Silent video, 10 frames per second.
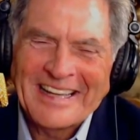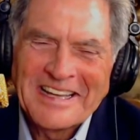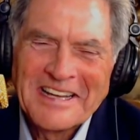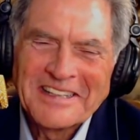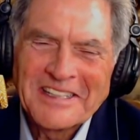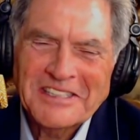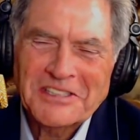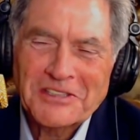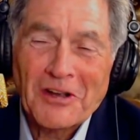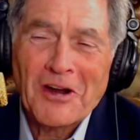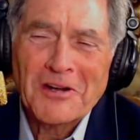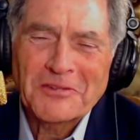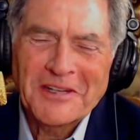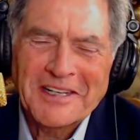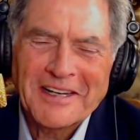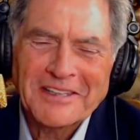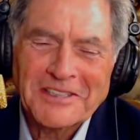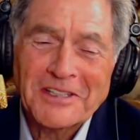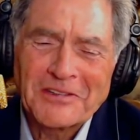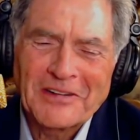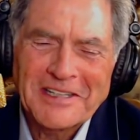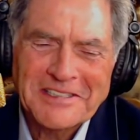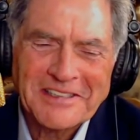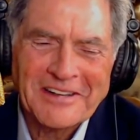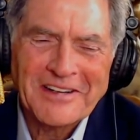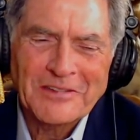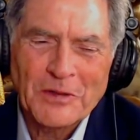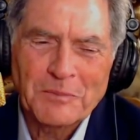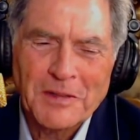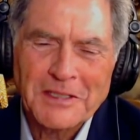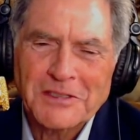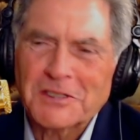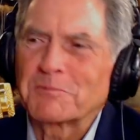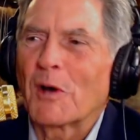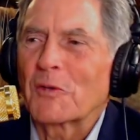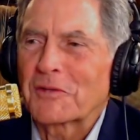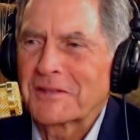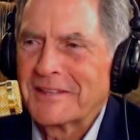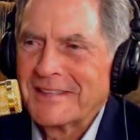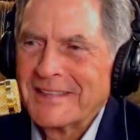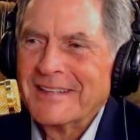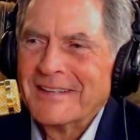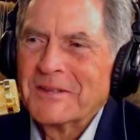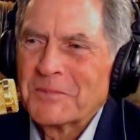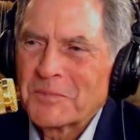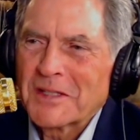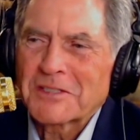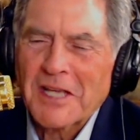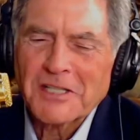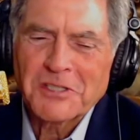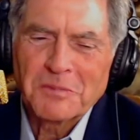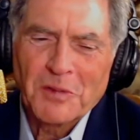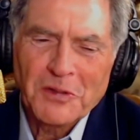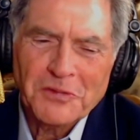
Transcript: This is a hard one, and I'll tell you why it's a hard one, because it's both. It's actually both.